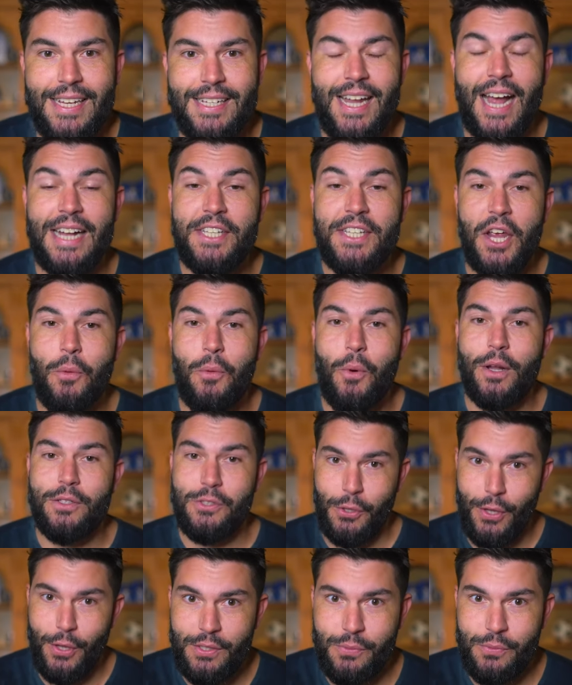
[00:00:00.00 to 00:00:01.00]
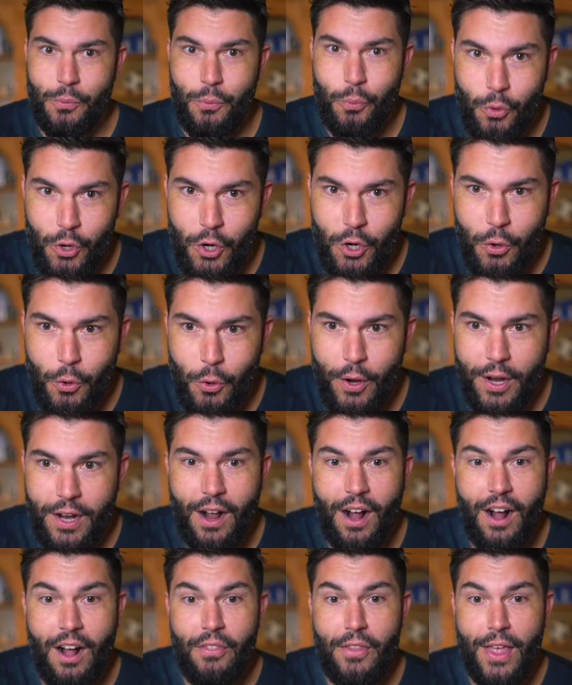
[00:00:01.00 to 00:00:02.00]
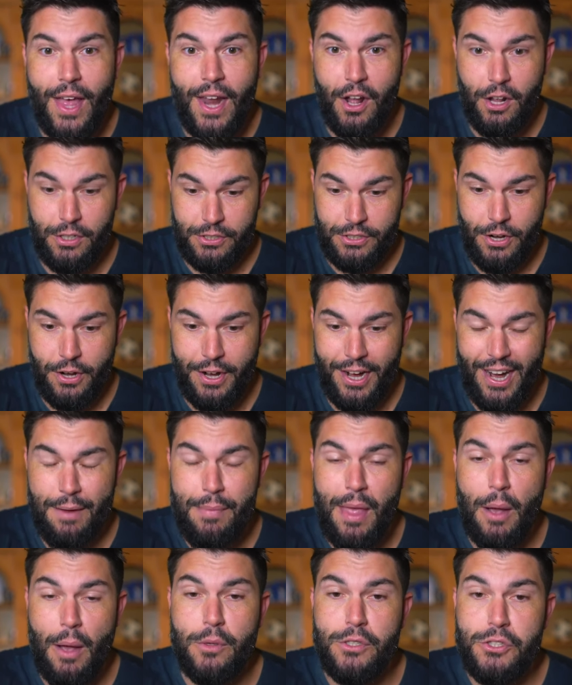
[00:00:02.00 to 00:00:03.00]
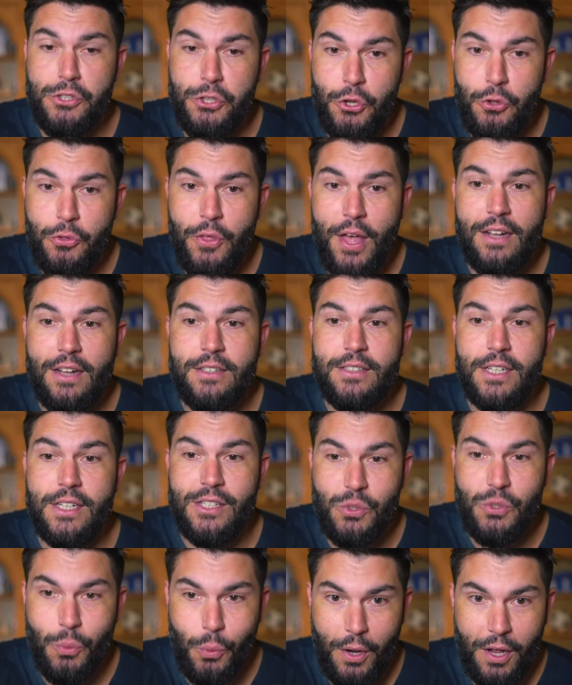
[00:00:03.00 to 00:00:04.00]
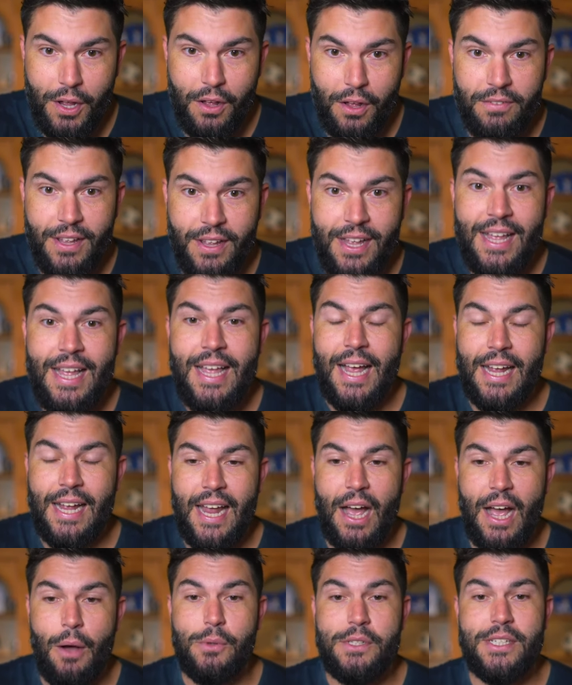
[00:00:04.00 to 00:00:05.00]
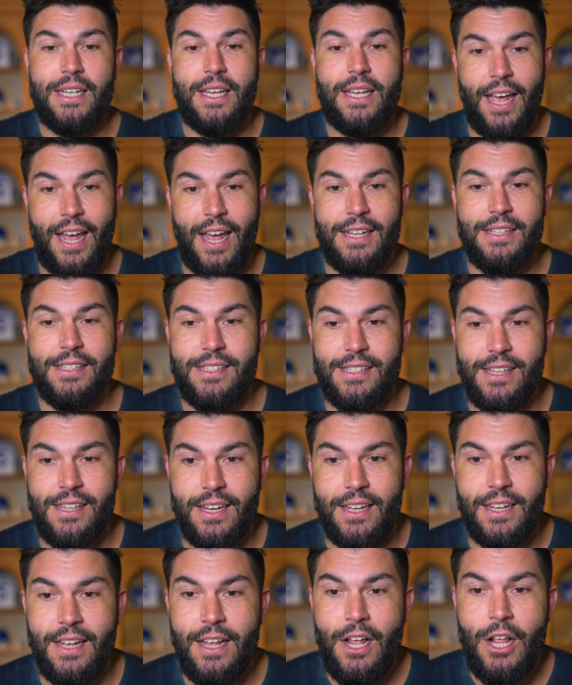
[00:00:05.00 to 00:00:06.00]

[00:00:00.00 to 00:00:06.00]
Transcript: I tell you what. So let's real quick on that All Star game. That was 2012, and that was in Kansas City.